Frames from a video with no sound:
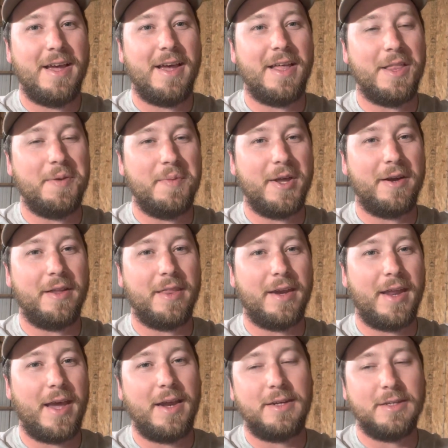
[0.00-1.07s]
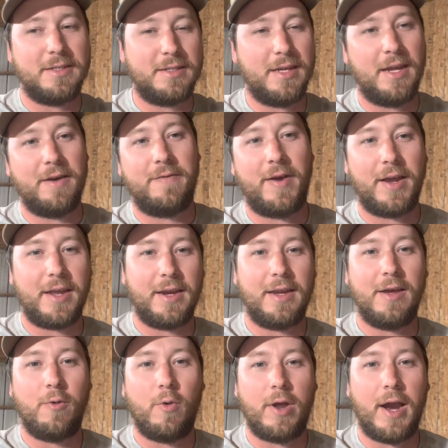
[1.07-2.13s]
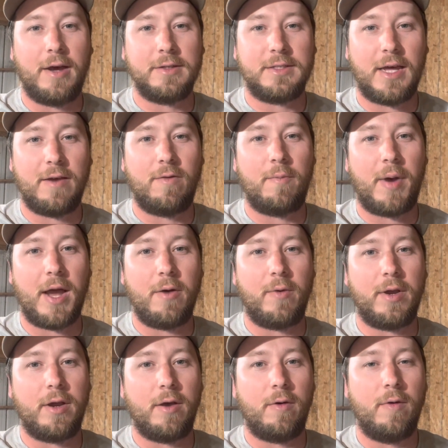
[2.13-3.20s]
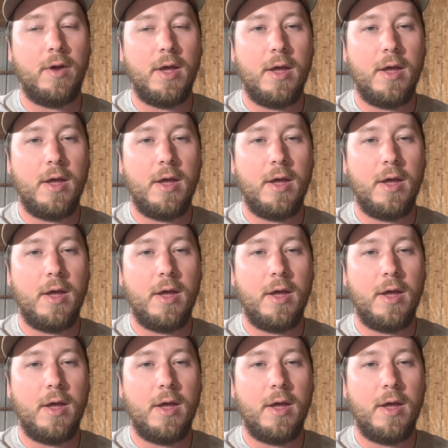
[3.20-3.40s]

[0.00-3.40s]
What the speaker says: in the middle of the day just seeing if I could get one outside of a bite window.